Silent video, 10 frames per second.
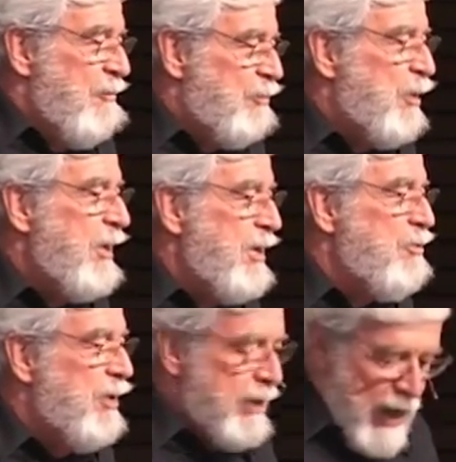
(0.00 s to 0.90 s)
Belinda
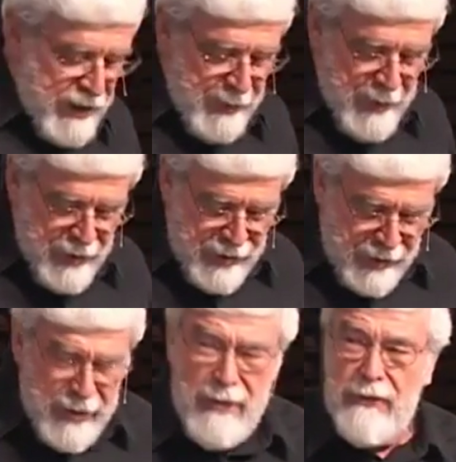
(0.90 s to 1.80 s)
really has to be a
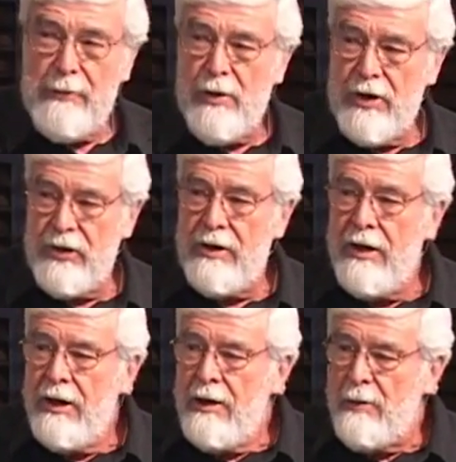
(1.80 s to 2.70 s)
lovely person?
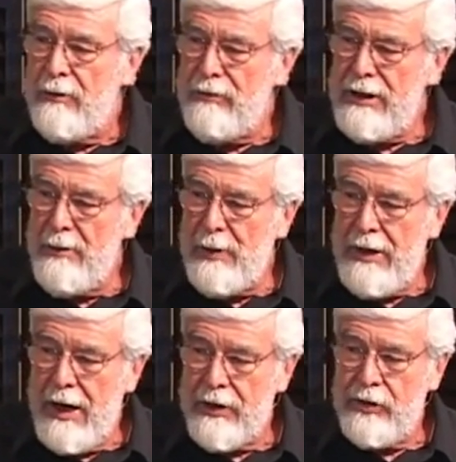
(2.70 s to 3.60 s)
But read the
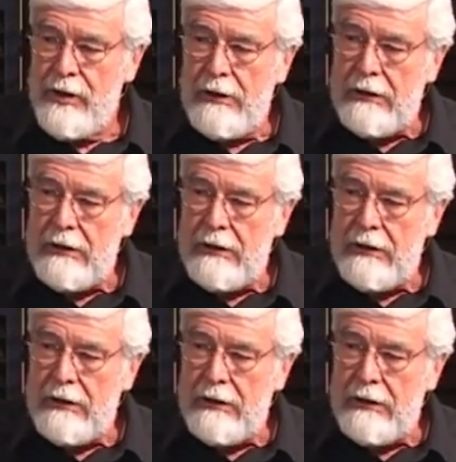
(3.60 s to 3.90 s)
PS.